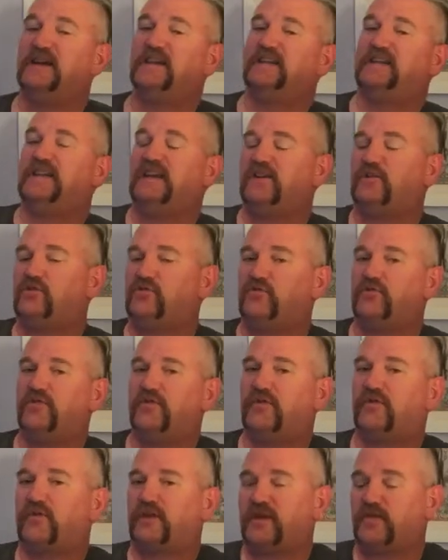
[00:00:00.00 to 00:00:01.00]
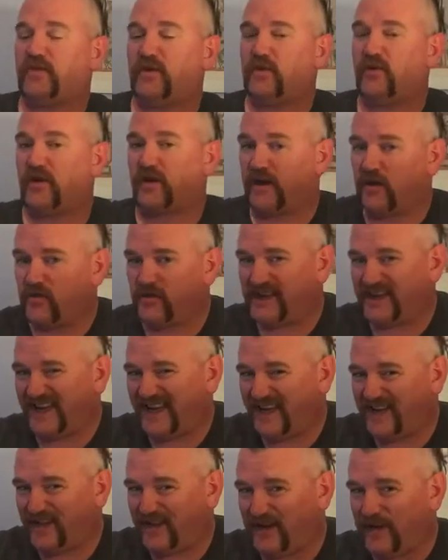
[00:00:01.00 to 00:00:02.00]
Day two and three we go around
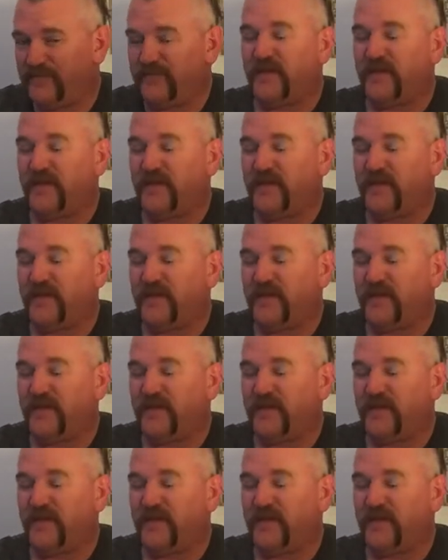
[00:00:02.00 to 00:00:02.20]
Islay.